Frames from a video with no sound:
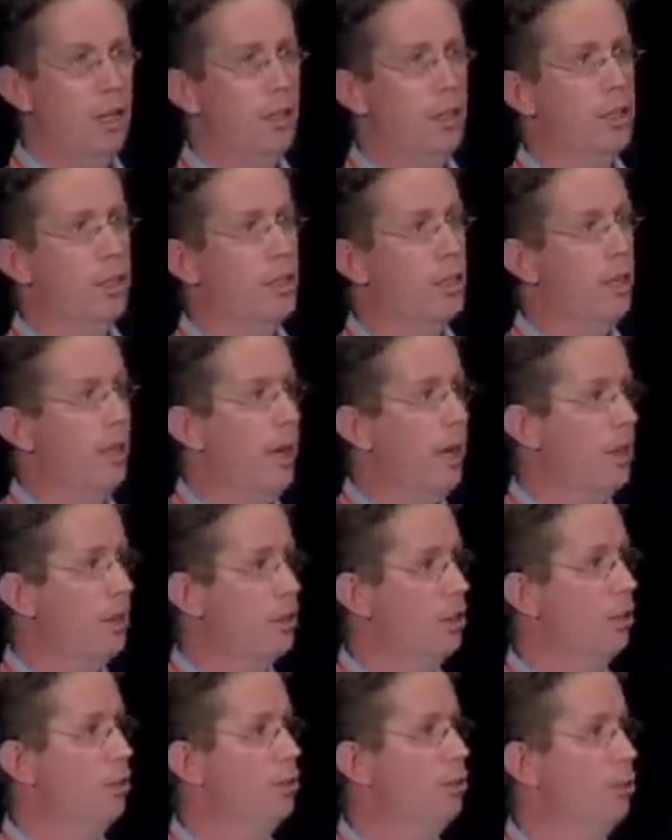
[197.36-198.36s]
This
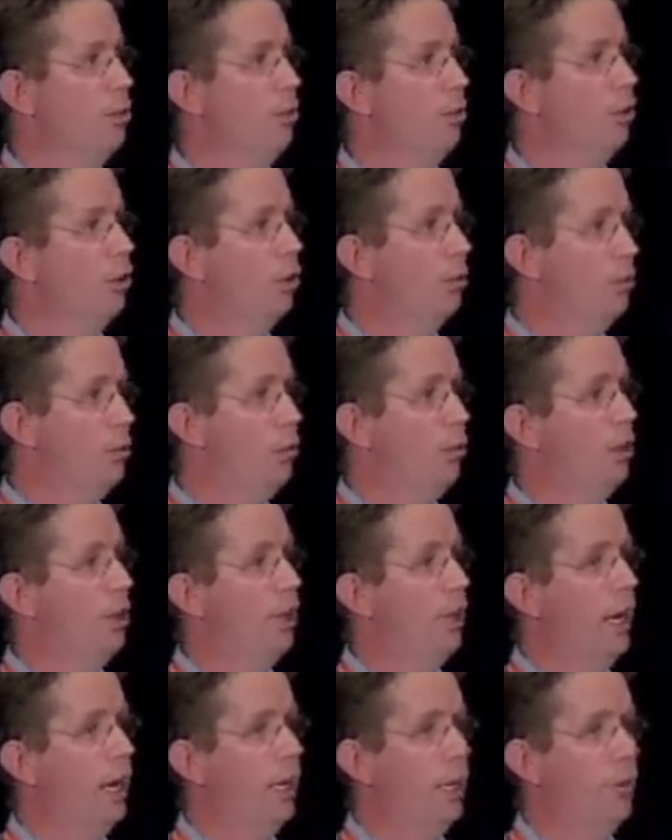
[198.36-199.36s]
allows them to
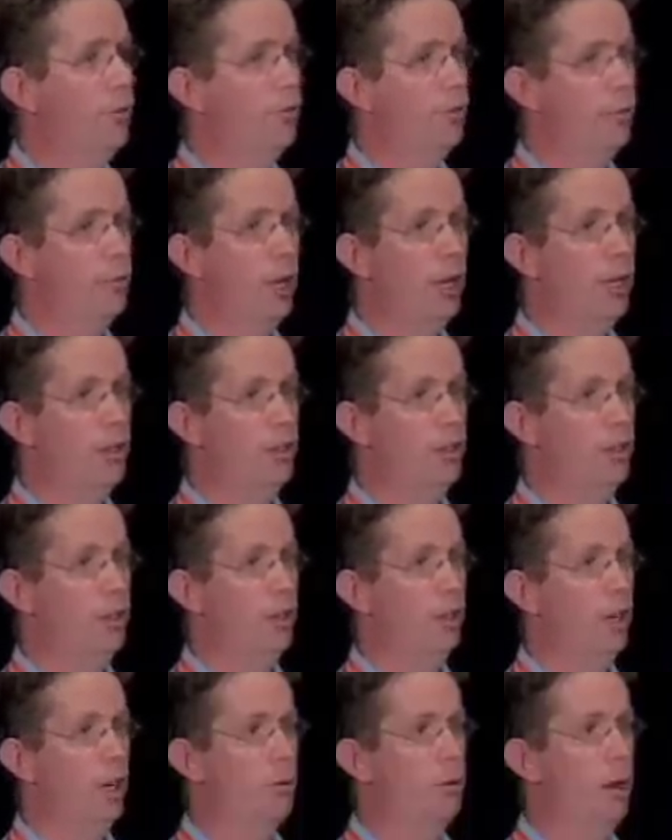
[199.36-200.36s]
communicate
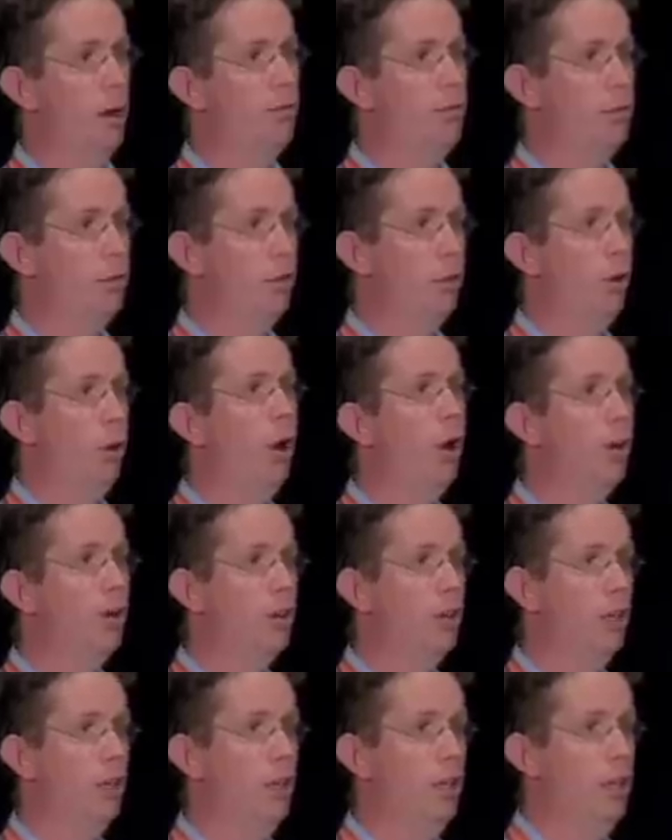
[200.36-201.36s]
information above and
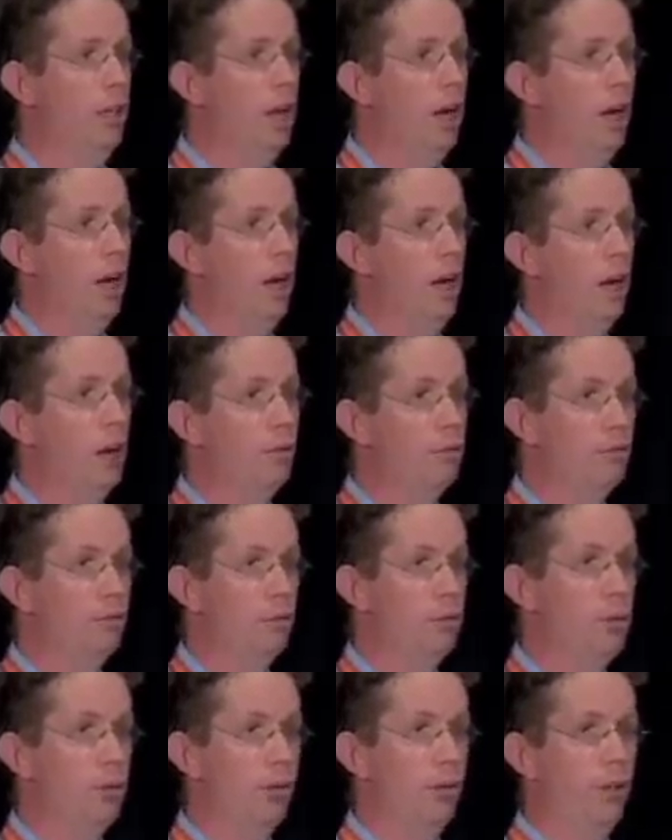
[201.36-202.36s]
beyond
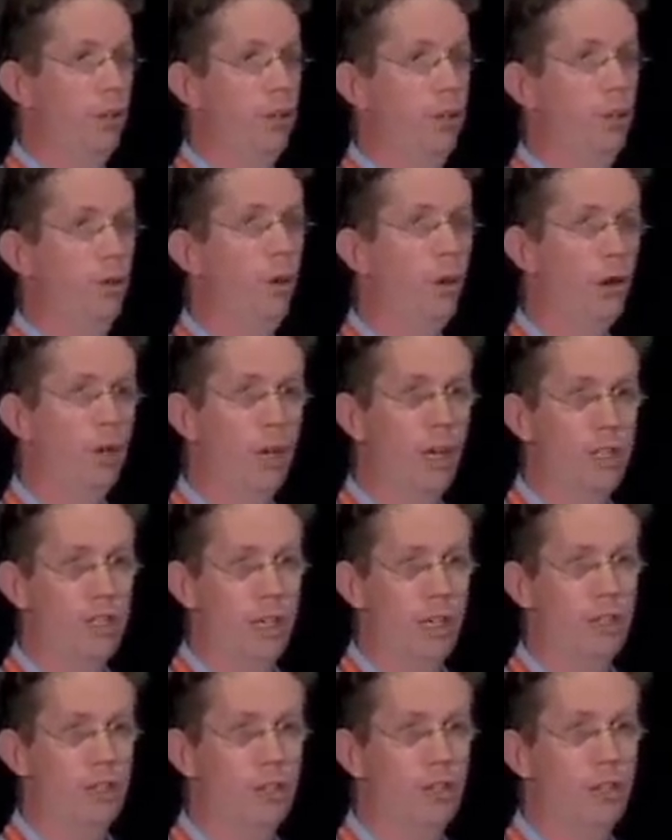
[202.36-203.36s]
sort of the
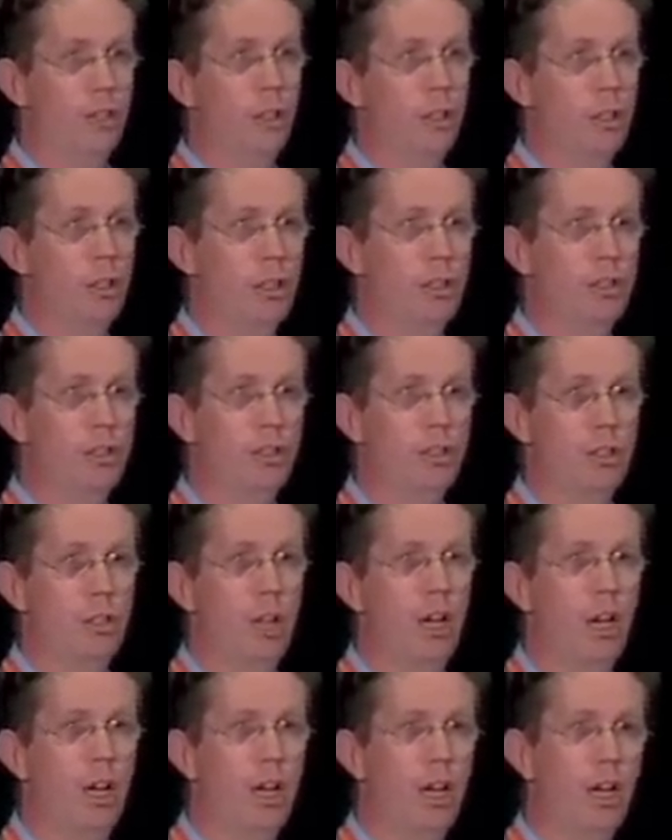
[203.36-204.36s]
organization this
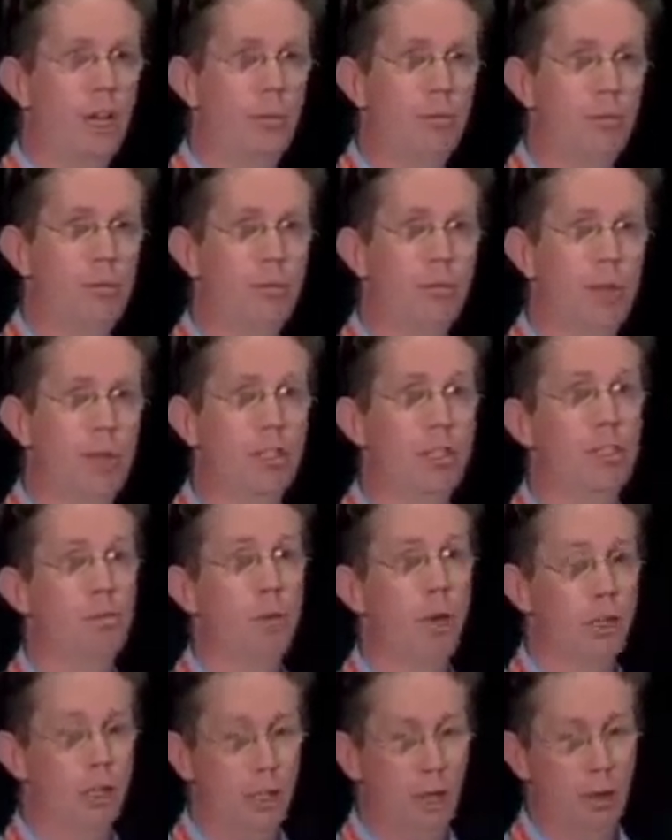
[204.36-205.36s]
message
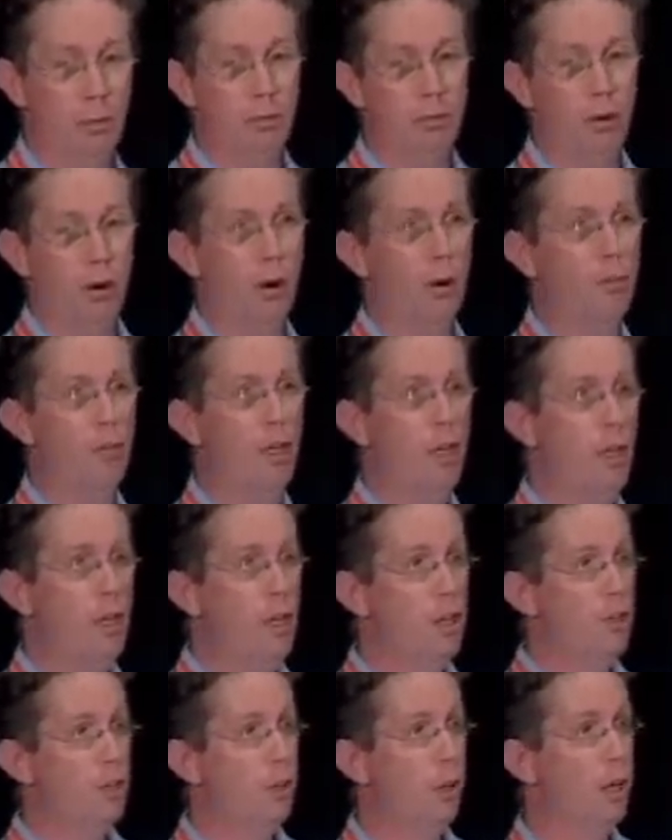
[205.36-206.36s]
might have came from,
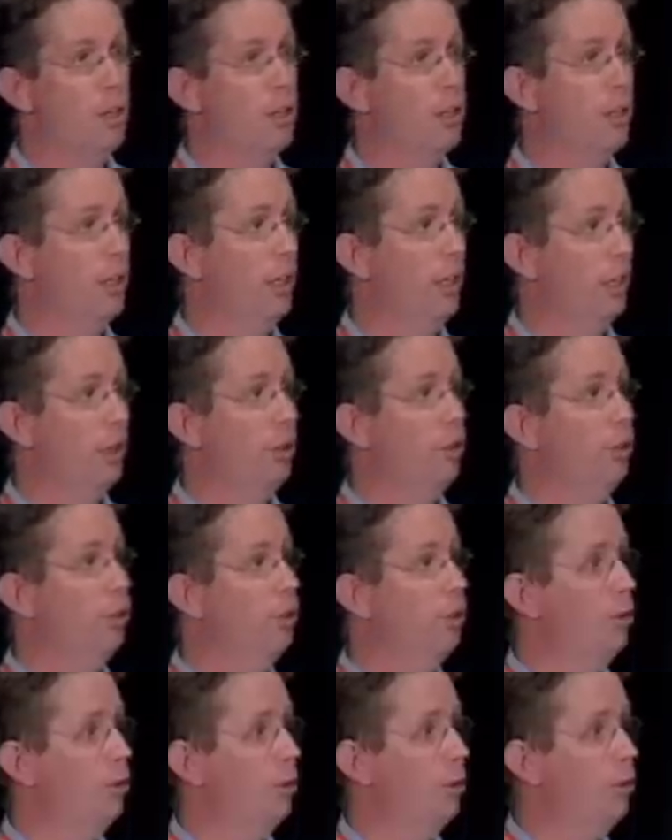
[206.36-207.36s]
to actually
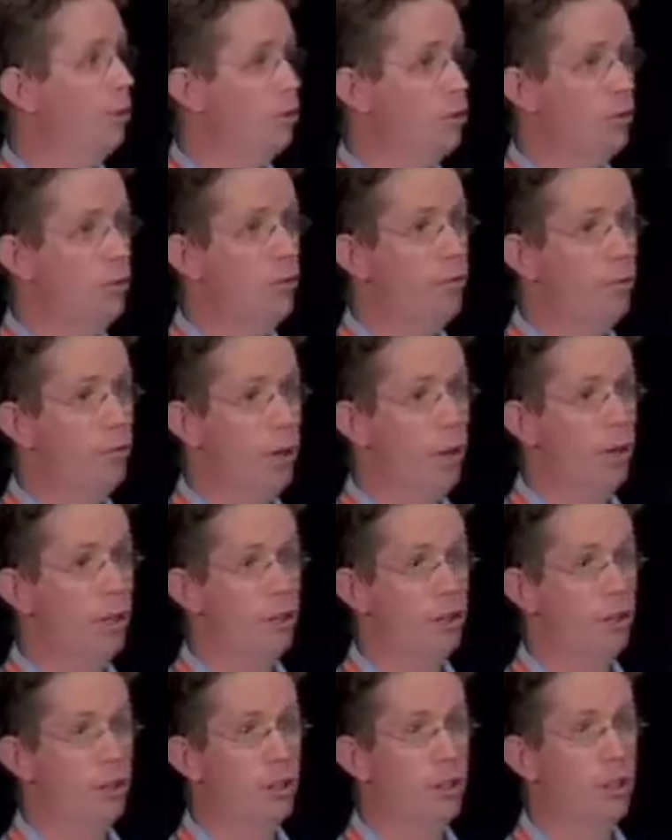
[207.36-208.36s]
include user
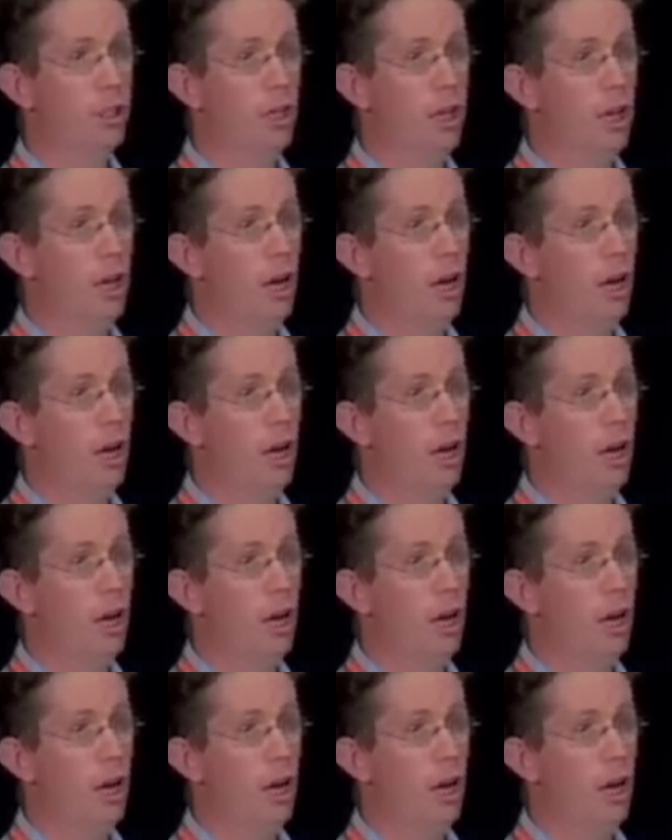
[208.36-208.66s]
information,